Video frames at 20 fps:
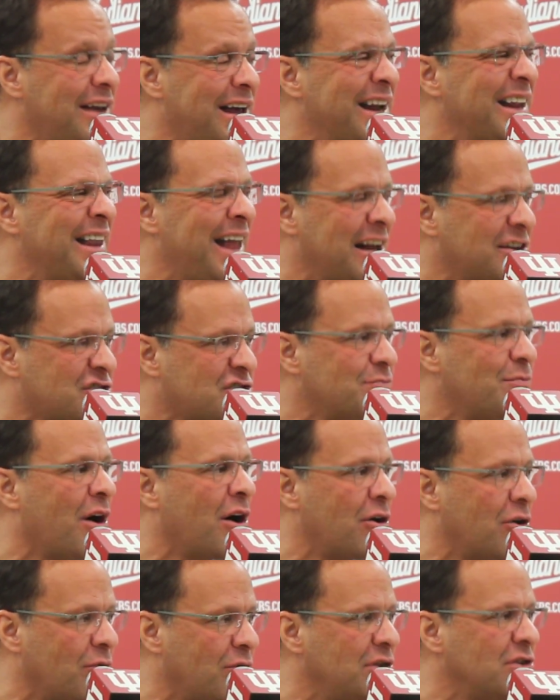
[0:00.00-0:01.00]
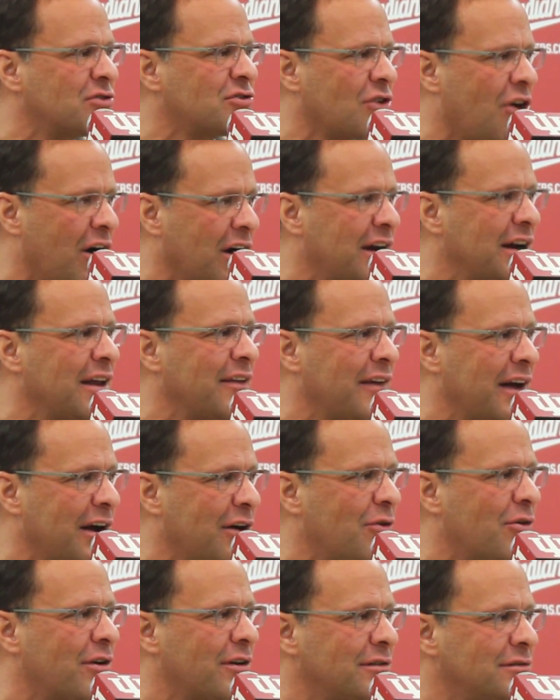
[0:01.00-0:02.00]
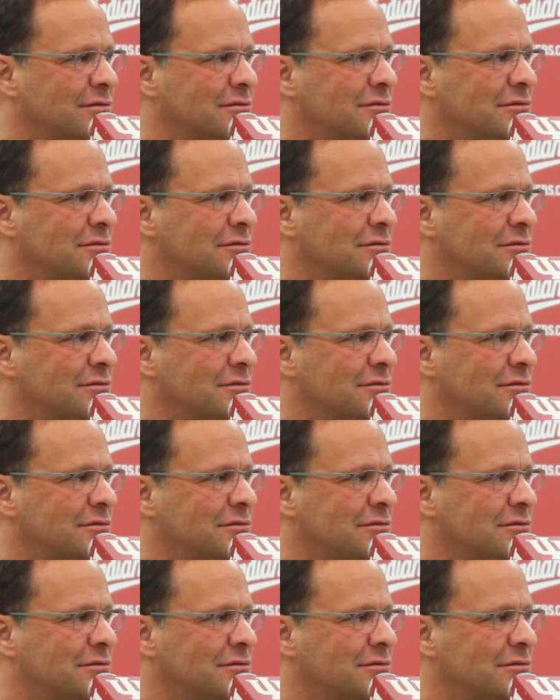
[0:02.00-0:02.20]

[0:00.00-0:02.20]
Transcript: You get a lot smarter when you're talking on that court.